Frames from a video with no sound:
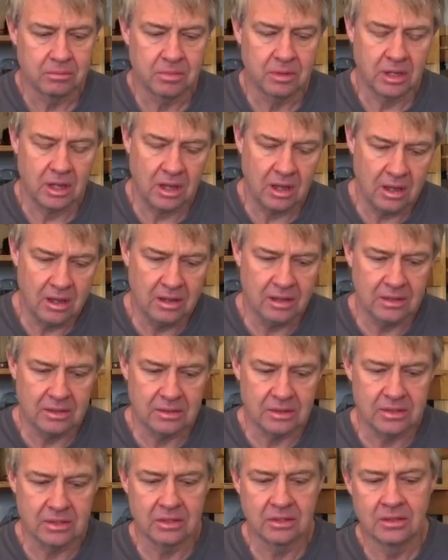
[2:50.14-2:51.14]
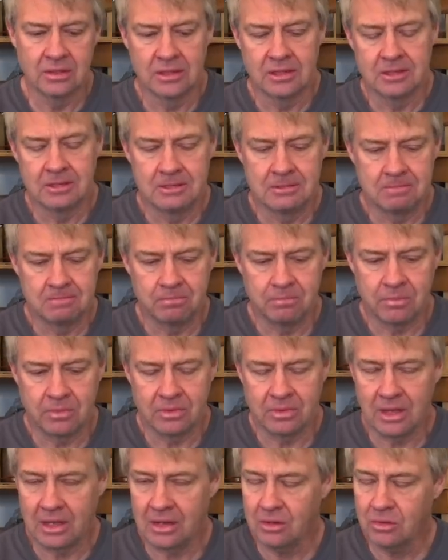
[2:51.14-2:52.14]
Cons,
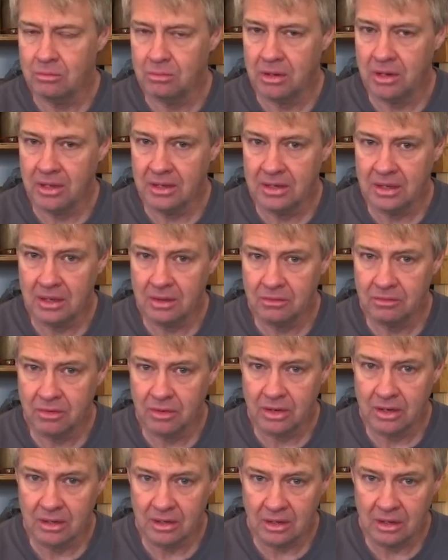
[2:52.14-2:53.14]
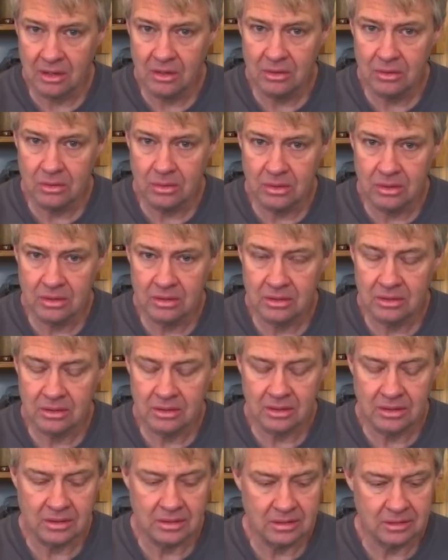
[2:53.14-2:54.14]
they don't play down very low
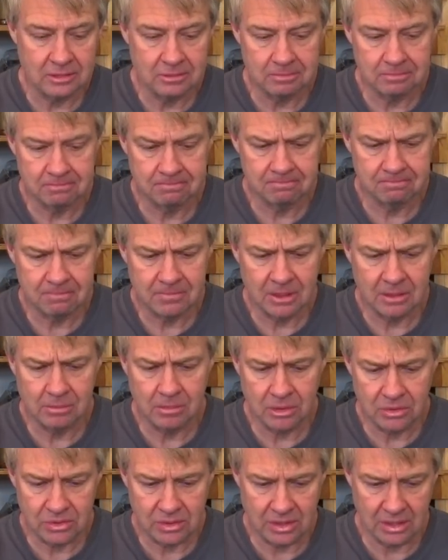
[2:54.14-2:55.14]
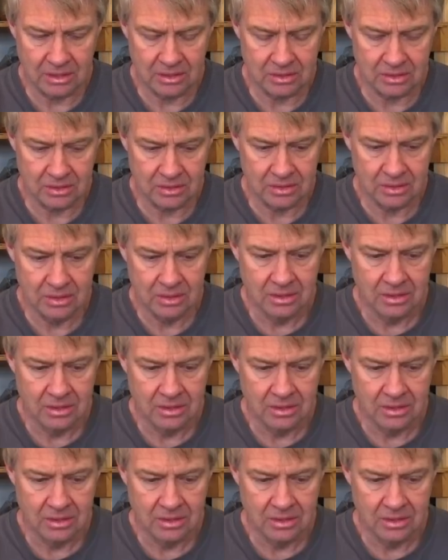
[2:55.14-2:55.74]
um, in most cases.